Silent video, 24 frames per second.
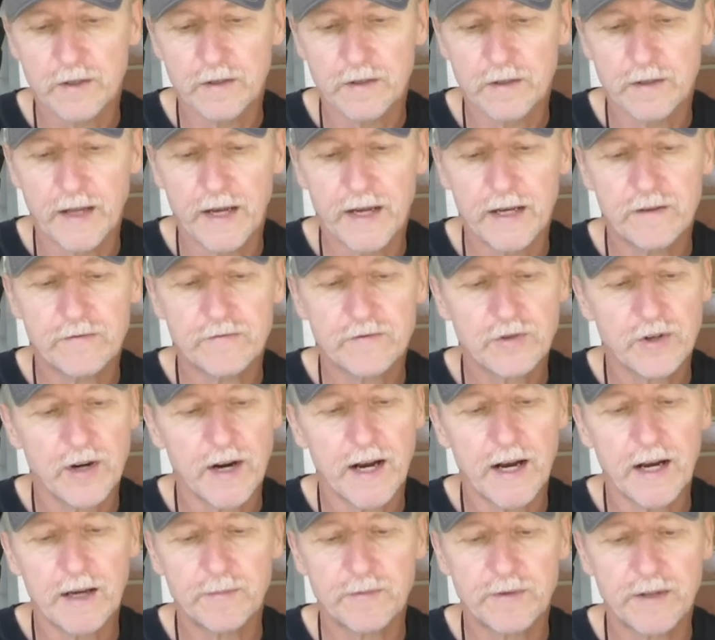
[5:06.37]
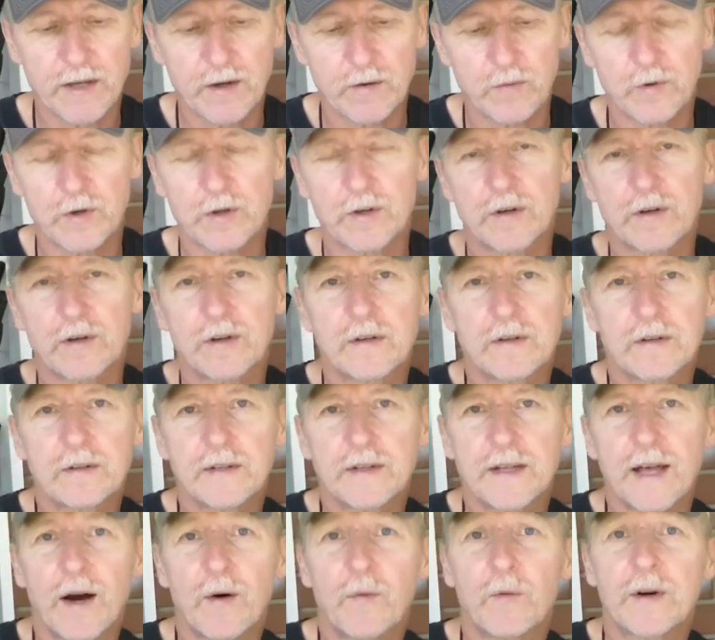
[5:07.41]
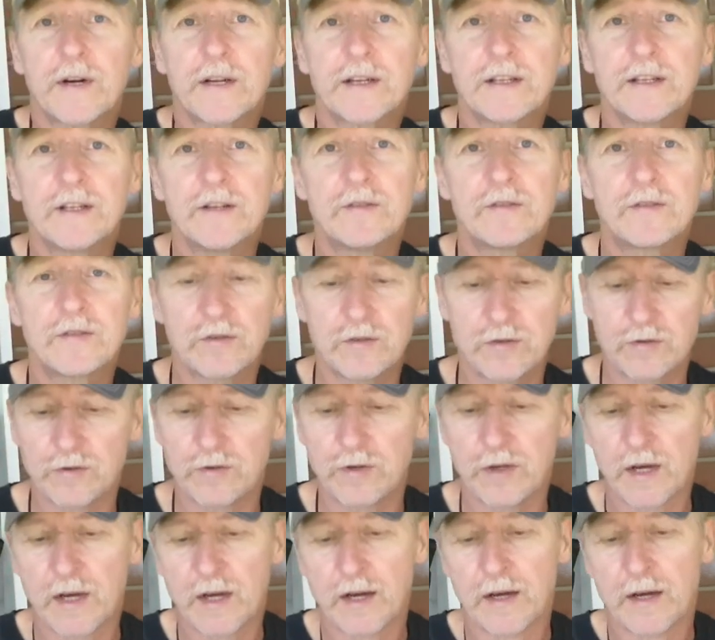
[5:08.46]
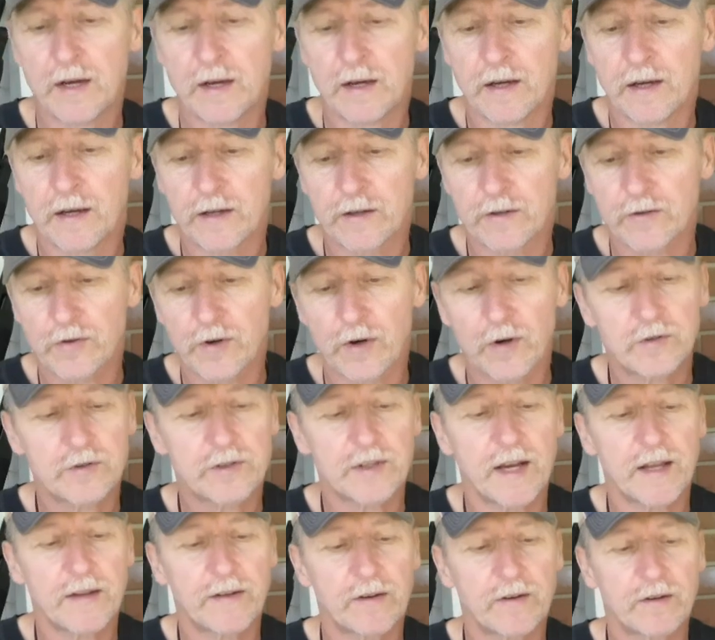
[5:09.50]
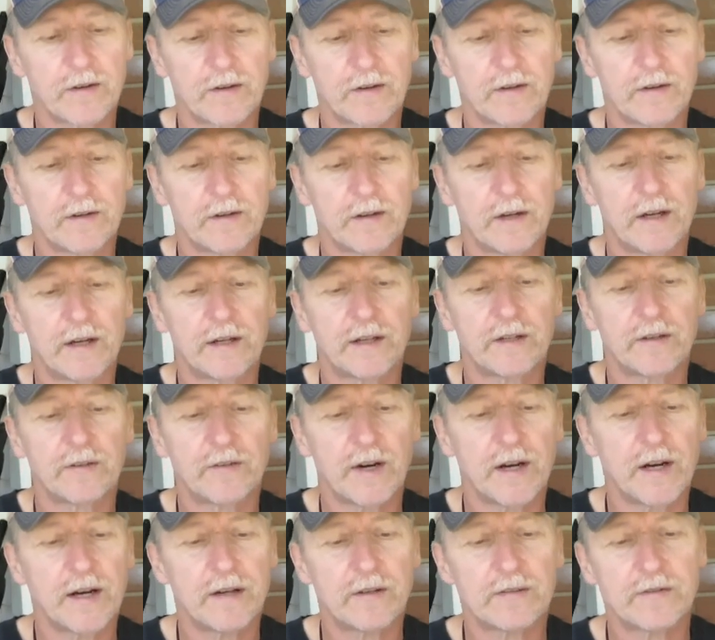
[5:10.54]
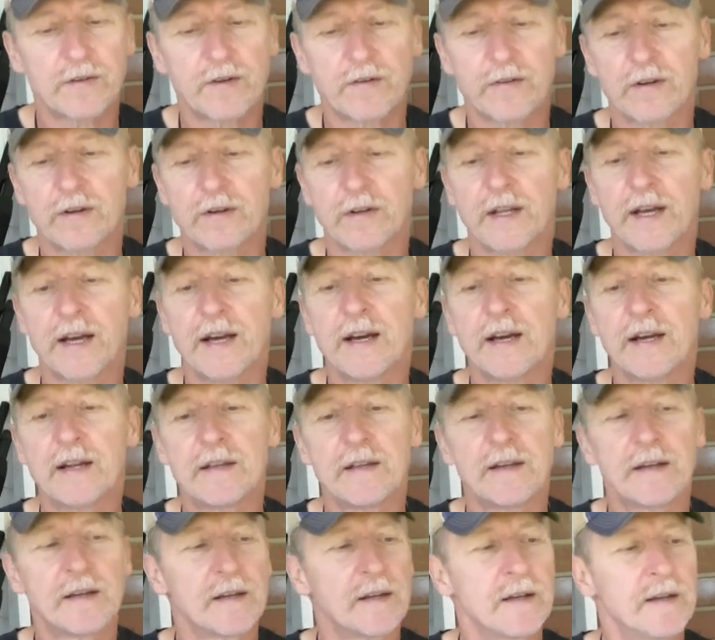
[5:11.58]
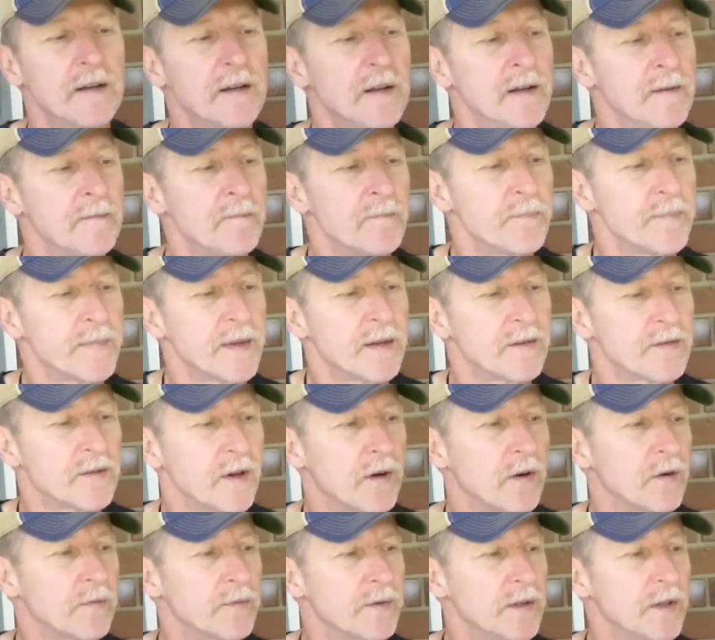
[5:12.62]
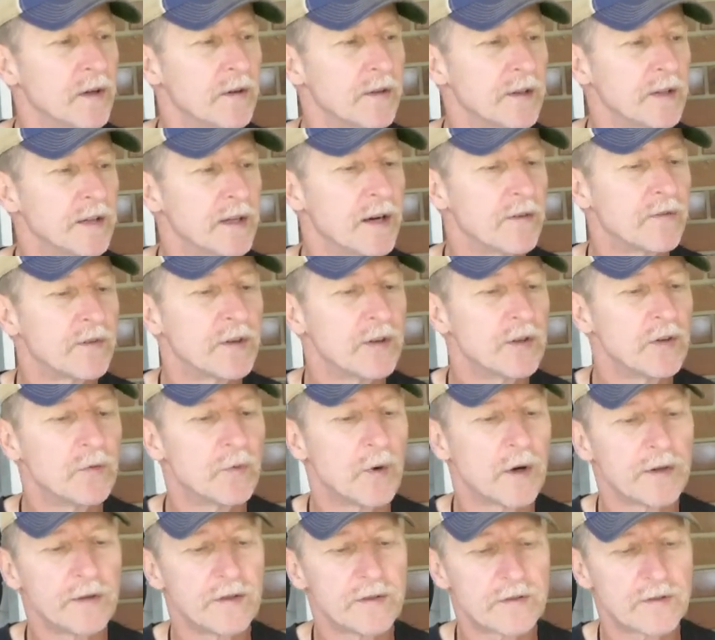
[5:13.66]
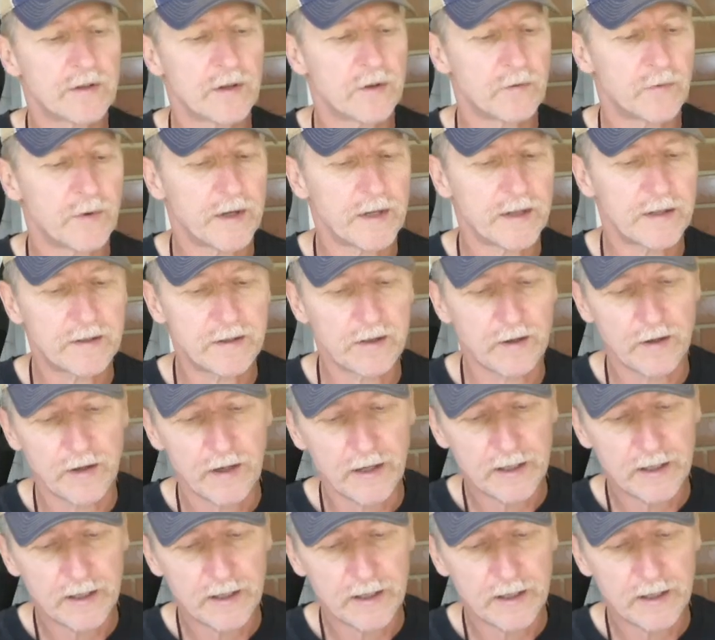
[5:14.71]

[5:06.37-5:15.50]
native tribes that were not wanting you to encroach on their hunting grounds or their land. So, you know, you never knew what you was going to run into.